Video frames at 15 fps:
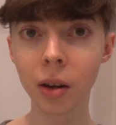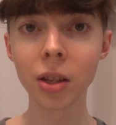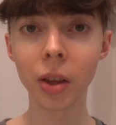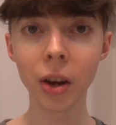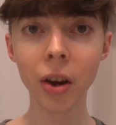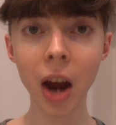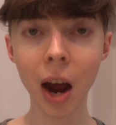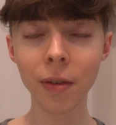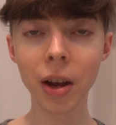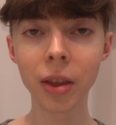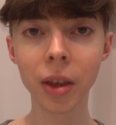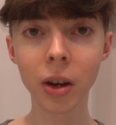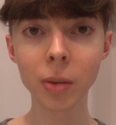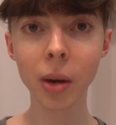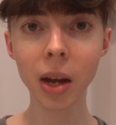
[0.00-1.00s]
So there you have it.
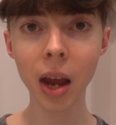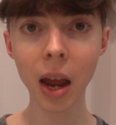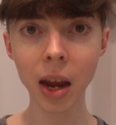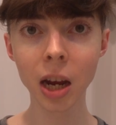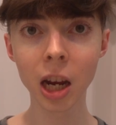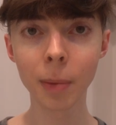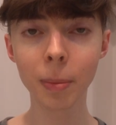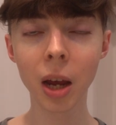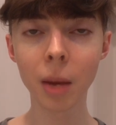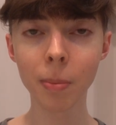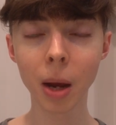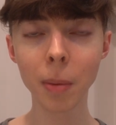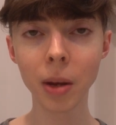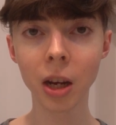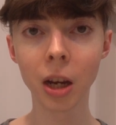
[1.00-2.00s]
There's my AM and
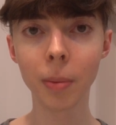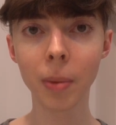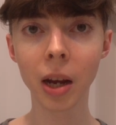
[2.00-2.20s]
my PM